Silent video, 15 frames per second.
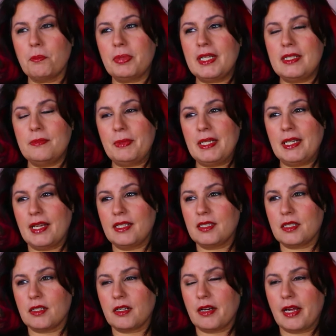Please be
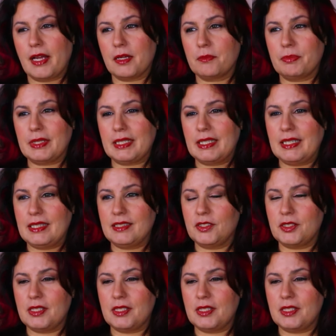nice to her, Hank. Please.